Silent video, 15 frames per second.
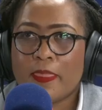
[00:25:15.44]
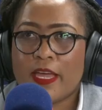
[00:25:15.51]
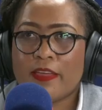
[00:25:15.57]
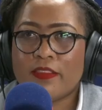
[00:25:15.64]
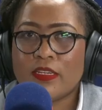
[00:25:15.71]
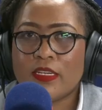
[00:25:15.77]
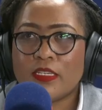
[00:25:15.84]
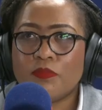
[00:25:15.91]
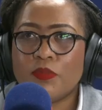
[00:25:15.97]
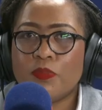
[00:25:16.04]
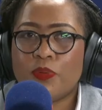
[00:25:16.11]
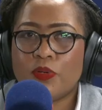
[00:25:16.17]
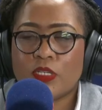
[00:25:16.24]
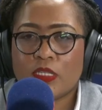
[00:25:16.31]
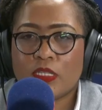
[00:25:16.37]
I think let me
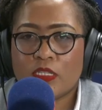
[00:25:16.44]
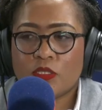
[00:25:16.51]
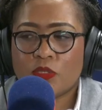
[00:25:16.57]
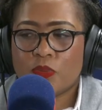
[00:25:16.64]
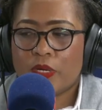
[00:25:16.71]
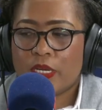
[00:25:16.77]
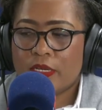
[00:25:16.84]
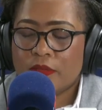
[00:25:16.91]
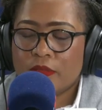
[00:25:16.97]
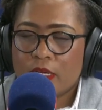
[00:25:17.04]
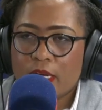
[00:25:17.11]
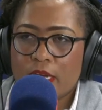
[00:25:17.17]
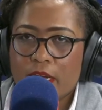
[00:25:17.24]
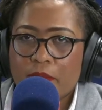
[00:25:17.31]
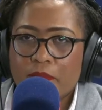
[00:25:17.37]
put it this way.
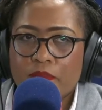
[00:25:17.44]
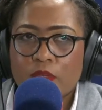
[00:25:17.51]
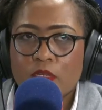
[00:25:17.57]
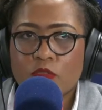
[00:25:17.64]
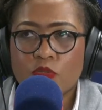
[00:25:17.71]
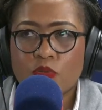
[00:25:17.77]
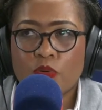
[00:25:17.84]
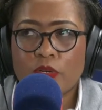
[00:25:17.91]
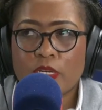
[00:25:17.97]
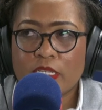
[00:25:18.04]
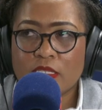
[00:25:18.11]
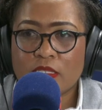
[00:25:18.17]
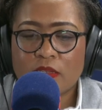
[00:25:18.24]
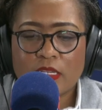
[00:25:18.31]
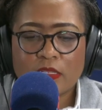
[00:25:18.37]
So
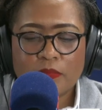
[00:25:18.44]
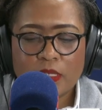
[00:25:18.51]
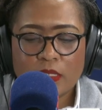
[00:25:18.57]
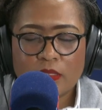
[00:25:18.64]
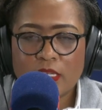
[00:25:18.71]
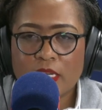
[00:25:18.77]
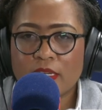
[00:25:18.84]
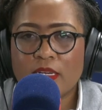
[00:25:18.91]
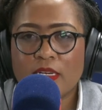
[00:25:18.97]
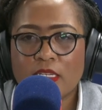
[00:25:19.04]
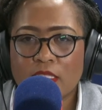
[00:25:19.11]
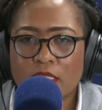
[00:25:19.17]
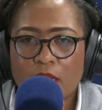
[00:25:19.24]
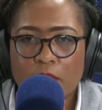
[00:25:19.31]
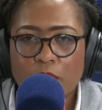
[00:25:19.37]
let me take an
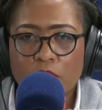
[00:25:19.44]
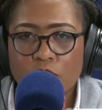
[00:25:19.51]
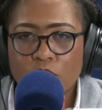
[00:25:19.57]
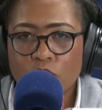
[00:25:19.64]
example.